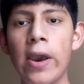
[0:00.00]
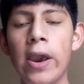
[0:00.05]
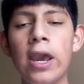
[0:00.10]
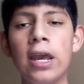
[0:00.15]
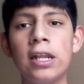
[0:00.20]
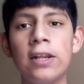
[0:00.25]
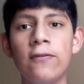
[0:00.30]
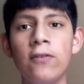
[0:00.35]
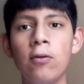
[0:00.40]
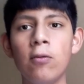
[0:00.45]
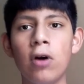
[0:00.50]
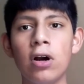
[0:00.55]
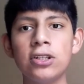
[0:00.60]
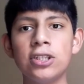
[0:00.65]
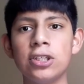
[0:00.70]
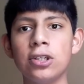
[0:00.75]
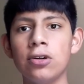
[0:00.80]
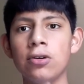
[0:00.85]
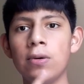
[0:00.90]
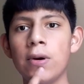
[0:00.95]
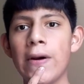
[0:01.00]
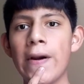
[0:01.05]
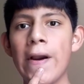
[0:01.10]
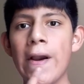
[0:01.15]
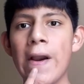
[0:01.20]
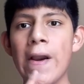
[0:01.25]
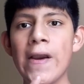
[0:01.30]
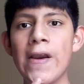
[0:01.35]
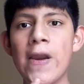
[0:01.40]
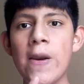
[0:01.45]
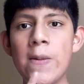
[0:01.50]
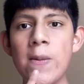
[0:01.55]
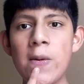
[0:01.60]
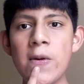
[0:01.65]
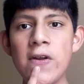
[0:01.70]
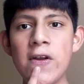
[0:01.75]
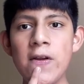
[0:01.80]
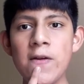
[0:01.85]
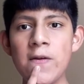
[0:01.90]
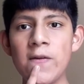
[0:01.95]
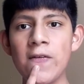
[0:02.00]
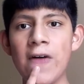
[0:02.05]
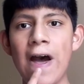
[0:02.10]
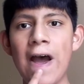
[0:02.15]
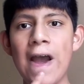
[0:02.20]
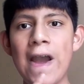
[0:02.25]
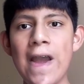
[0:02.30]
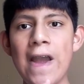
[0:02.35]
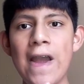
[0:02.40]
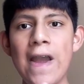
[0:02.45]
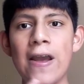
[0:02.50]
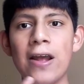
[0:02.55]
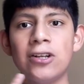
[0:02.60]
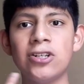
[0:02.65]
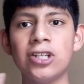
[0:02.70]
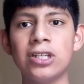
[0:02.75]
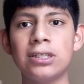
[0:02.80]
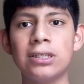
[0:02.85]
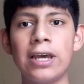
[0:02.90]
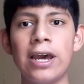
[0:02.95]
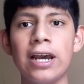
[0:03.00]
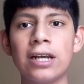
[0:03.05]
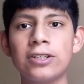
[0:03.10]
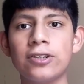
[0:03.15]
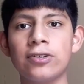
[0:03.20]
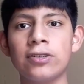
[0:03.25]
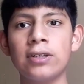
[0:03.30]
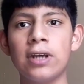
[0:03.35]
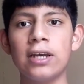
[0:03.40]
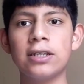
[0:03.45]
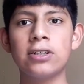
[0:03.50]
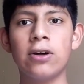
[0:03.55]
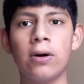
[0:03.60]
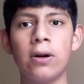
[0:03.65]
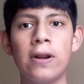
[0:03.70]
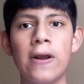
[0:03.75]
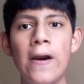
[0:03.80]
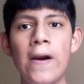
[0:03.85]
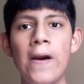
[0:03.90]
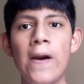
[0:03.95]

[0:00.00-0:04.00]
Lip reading: And if you want to, keep your chin flat and just exercise going.